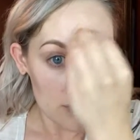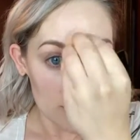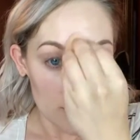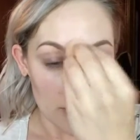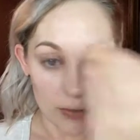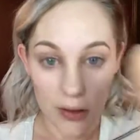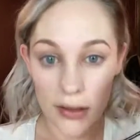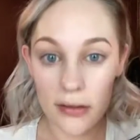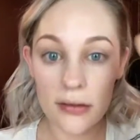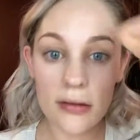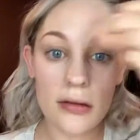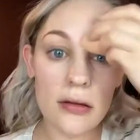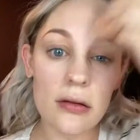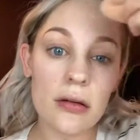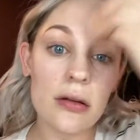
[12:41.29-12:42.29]
All right.
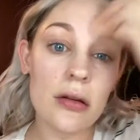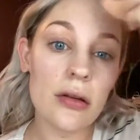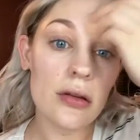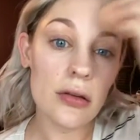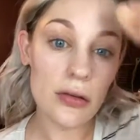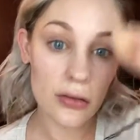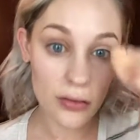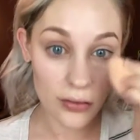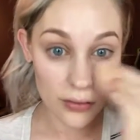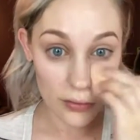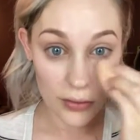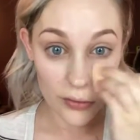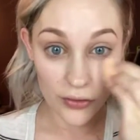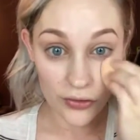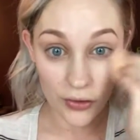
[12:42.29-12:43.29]

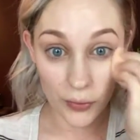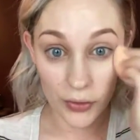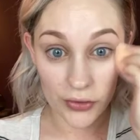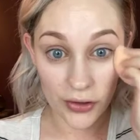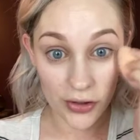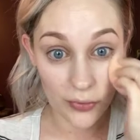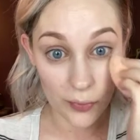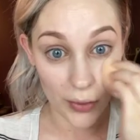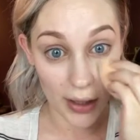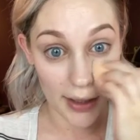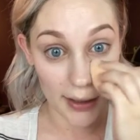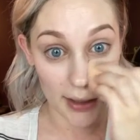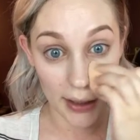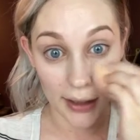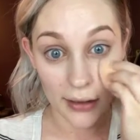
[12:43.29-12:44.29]
So we're just
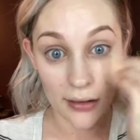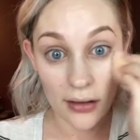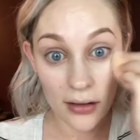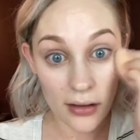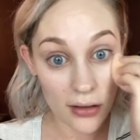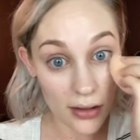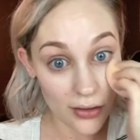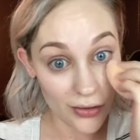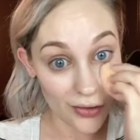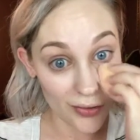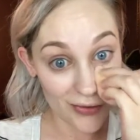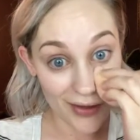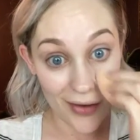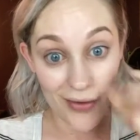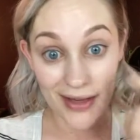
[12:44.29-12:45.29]
brightening.
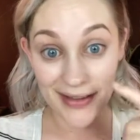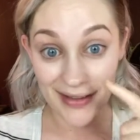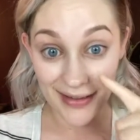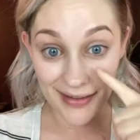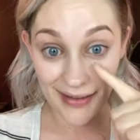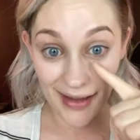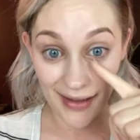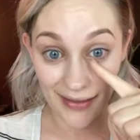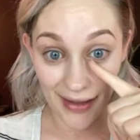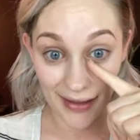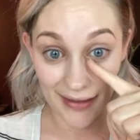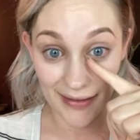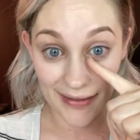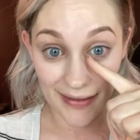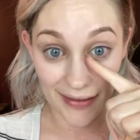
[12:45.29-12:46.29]
Notice how I didn't take that
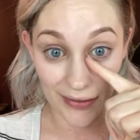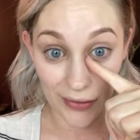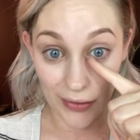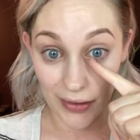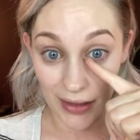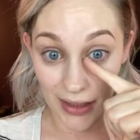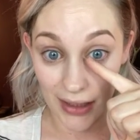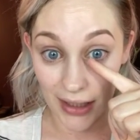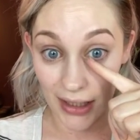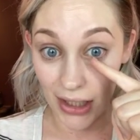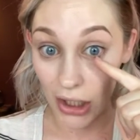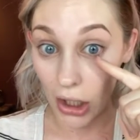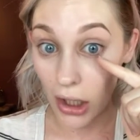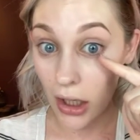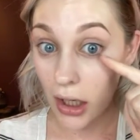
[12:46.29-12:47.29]
concealer in
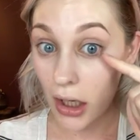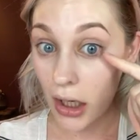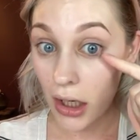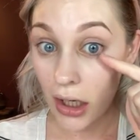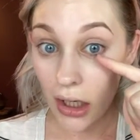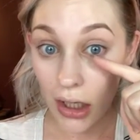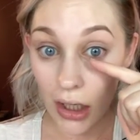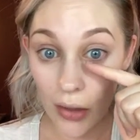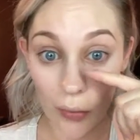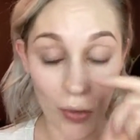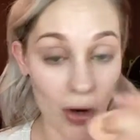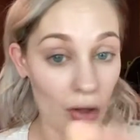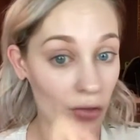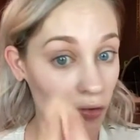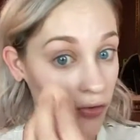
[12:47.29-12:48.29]
here
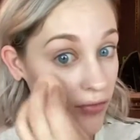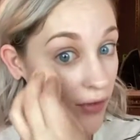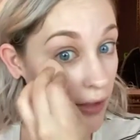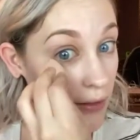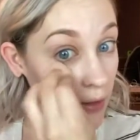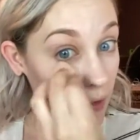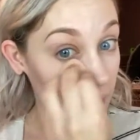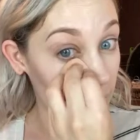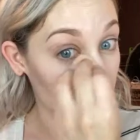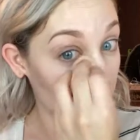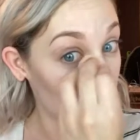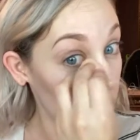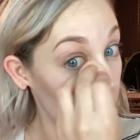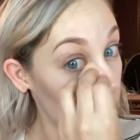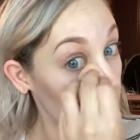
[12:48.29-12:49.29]
where all those fine lines
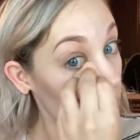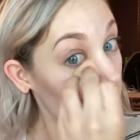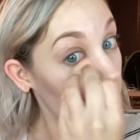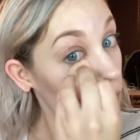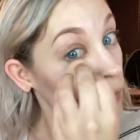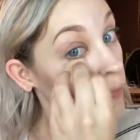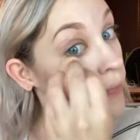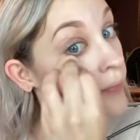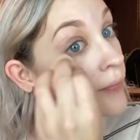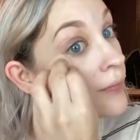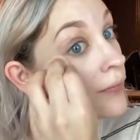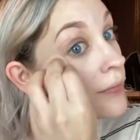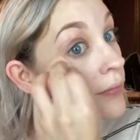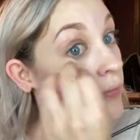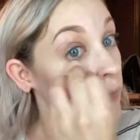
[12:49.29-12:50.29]
are.
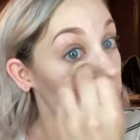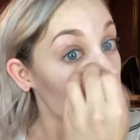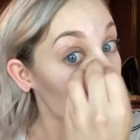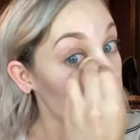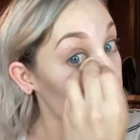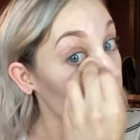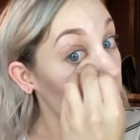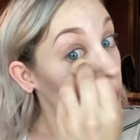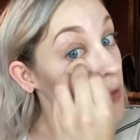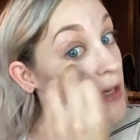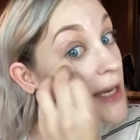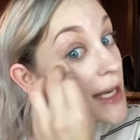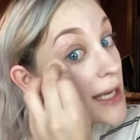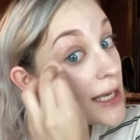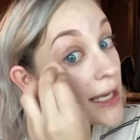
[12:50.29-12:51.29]
You don't
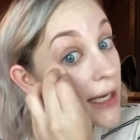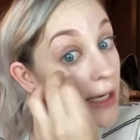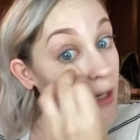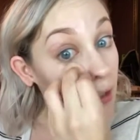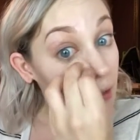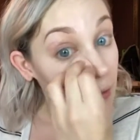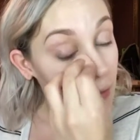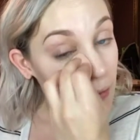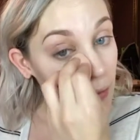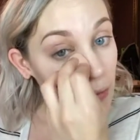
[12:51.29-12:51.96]
need it.